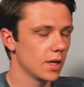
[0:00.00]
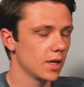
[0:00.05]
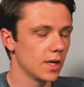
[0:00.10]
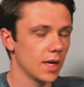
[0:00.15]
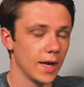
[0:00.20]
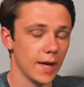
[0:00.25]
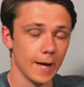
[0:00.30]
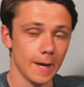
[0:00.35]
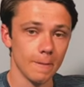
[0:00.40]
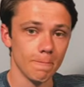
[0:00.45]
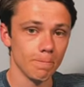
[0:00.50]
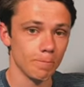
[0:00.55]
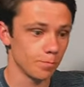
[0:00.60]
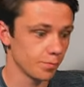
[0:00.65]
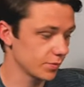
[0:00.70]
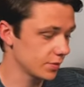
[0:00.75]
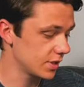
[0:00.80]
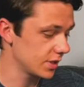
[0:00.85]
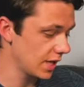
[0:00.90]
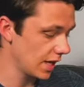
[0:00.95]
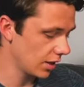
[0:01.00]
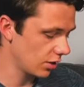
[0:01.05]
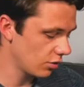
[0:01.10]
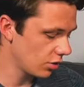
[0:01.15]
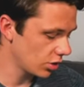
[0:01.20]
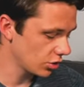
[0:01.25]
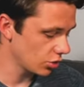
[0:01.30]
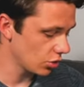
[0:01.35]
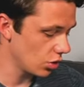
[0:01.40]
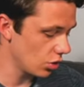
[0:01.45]
to then
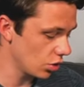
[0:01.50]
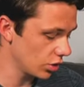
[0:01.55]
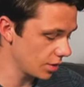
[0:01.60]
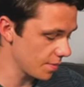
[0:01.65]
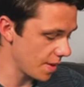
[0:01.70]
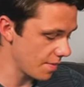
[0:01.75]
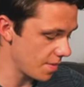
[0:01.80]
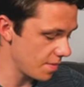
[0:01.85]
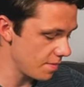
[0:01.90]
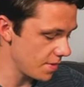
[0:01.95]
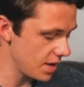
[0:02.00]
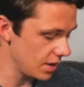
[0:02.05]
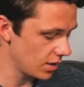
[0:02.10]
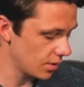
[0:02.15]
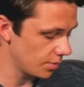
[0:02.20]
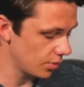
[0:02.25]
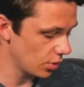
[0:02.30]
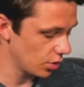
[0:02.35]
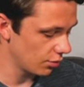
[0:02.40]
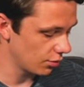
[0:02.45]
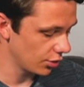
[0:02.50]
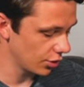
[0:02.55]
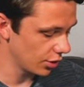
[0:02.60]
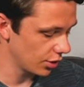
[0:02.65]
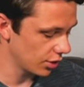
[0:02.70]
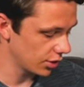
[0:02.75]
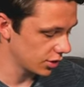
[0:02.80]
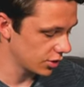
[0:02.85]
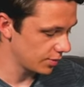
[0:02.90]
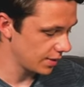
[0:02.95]
cross, or they might be meeting the ball running
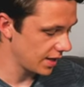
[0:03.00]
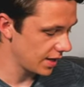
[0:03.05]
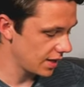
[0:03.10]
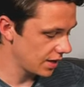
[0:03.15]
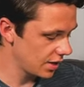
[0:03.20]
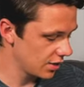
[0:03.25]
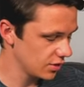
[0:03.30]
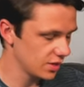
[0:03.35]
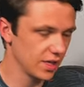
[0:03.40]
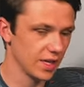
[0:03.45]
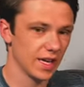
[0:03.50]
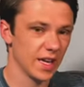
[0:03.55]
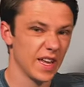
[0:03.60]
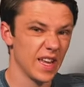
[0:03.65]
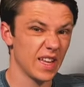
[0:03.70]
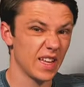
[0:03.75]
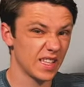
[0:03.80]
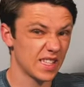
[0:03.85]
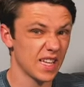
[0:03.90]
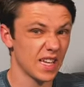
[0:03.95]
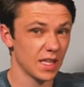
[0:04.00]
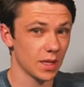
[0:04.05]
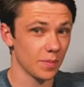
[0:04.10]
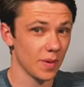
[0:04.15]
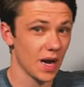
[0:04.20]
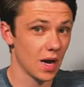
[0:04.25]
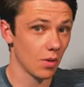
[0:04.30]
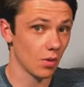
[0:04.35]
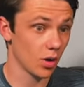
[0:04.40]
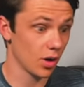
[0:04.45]
onto it, so they can take the
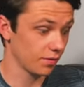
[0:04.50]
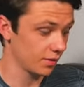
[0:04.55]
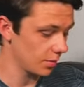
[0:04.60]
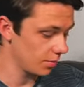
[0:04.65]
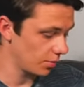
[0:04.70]
power off the